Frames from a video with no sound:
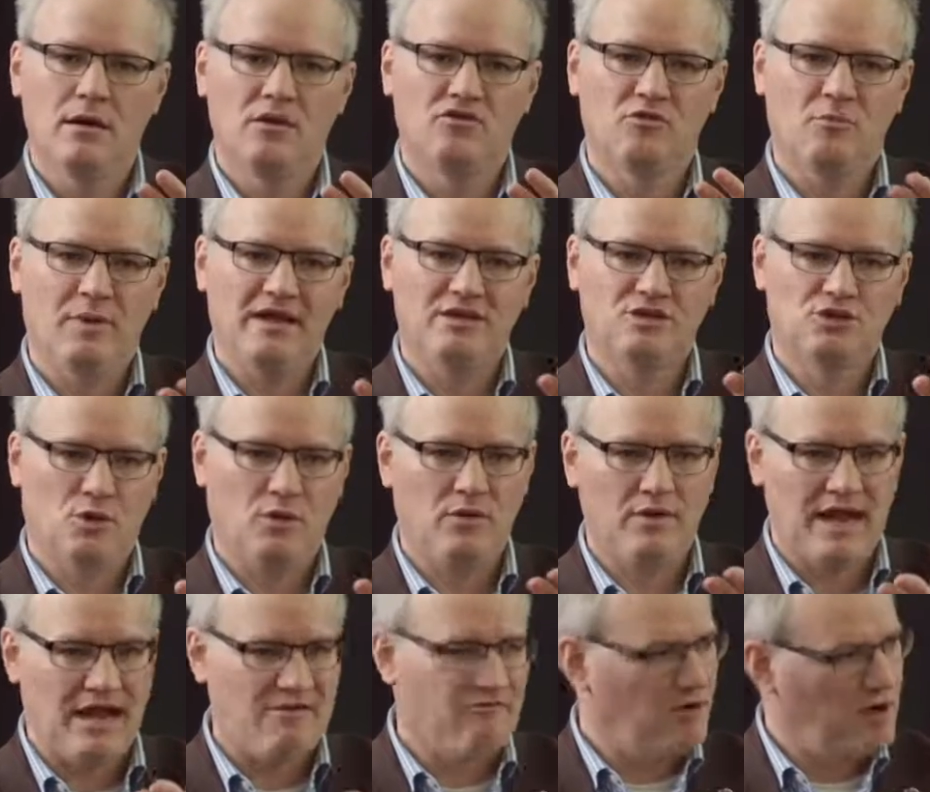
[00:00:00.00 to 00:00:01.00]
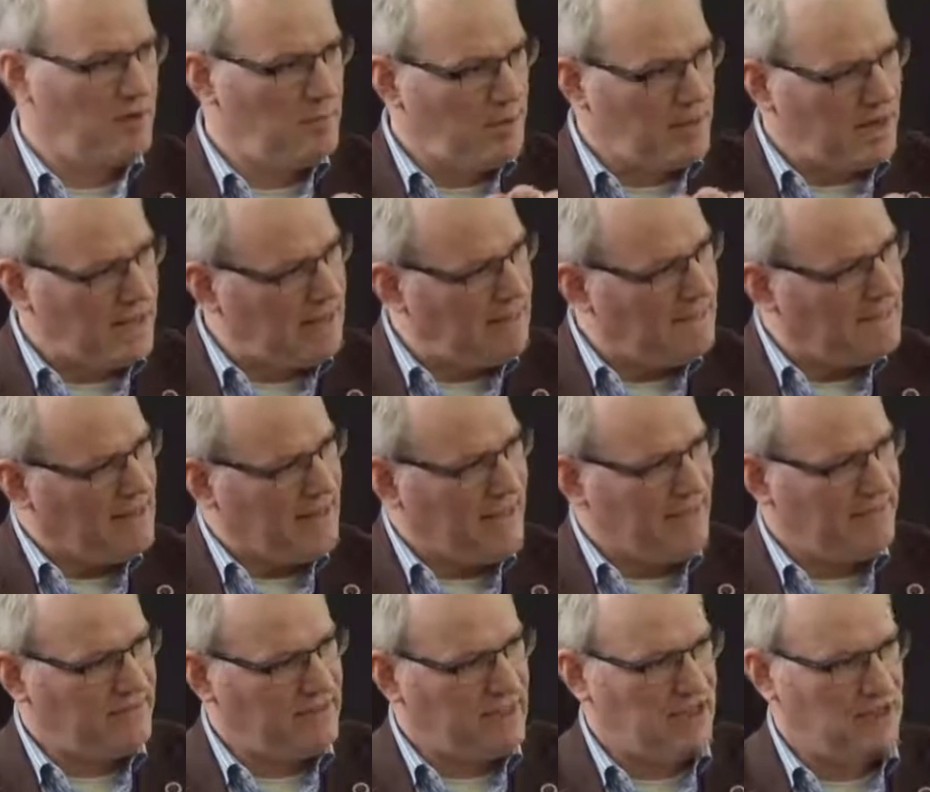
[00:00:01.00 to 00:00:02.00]
to make sure that everybody
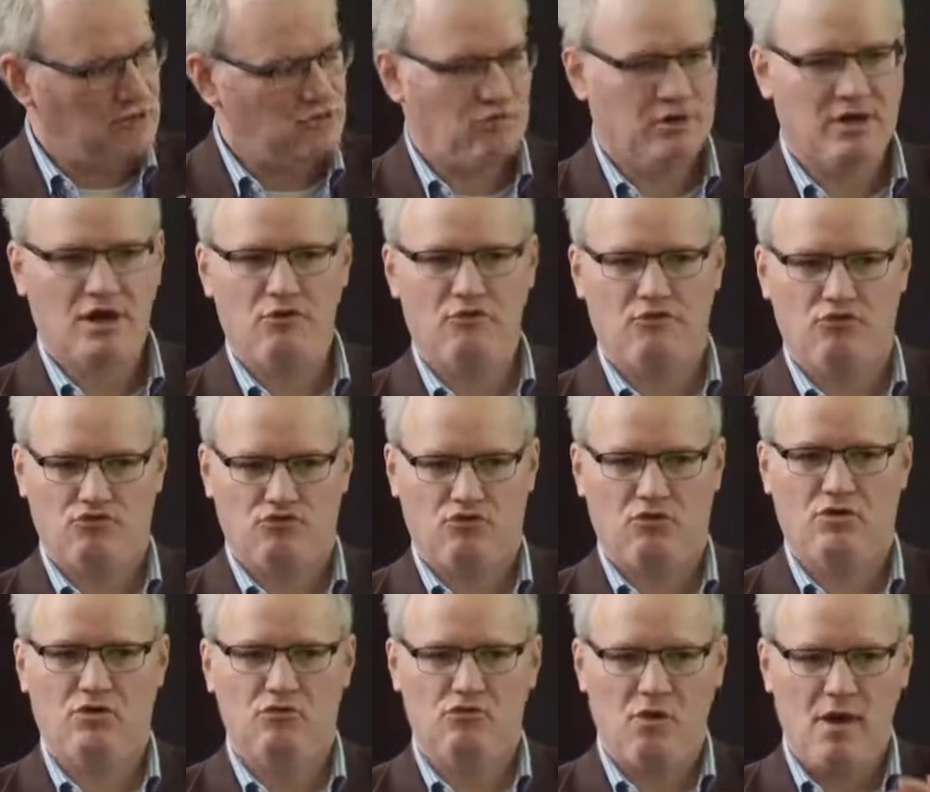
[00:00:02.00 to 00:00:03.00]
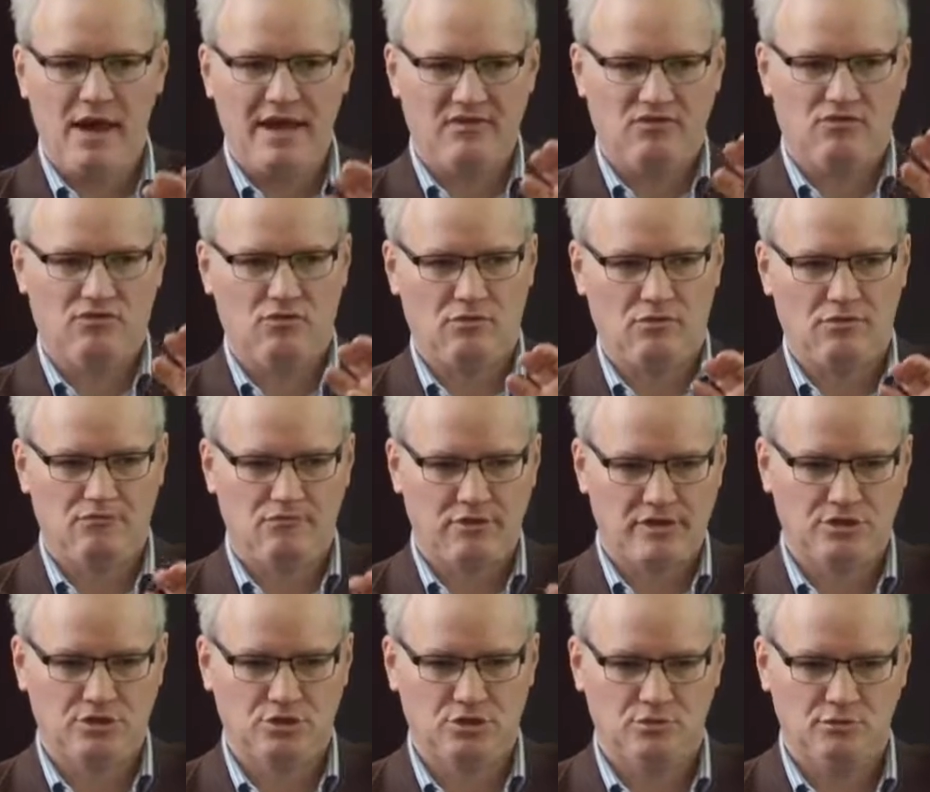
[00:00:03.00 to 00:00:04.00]
in the country goes through the right sort of
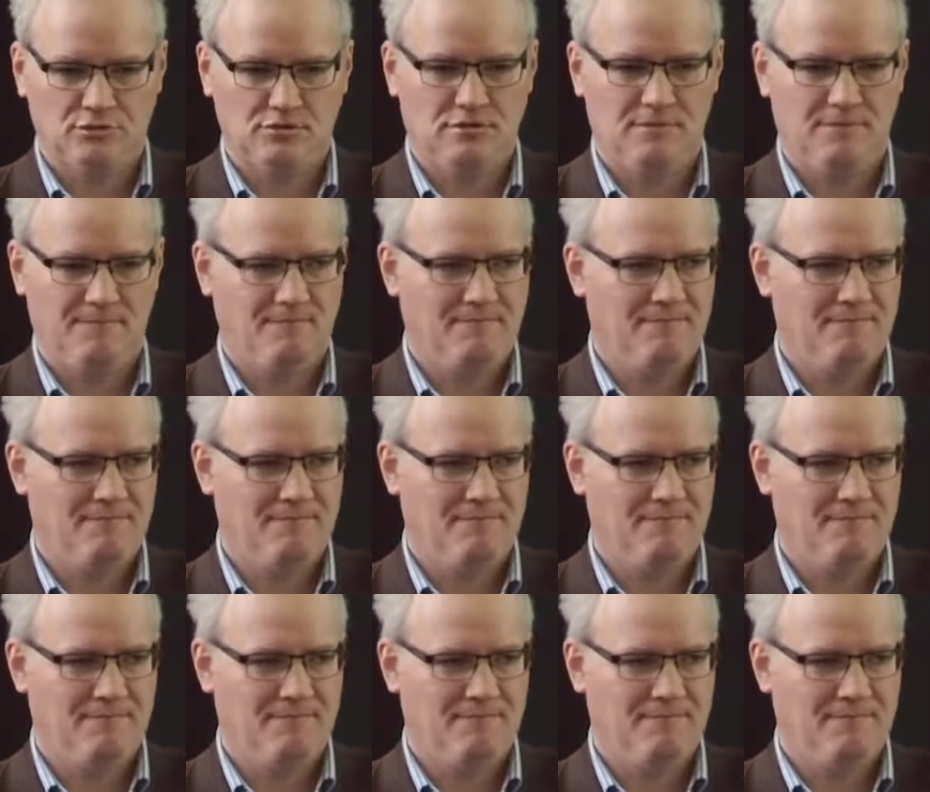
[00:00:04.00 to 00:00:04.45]
rituals?